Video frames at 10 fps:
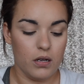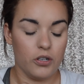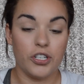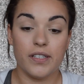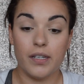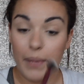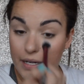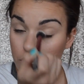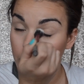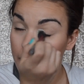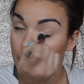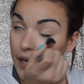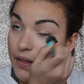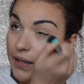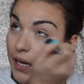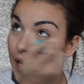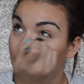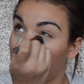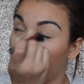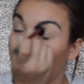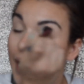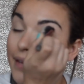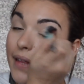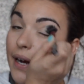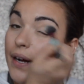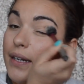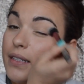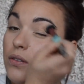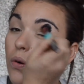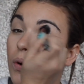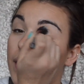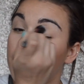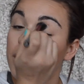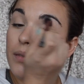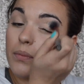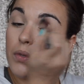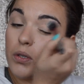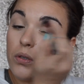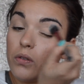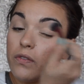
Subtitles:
just to make sure that nothing that I applied there is going to move.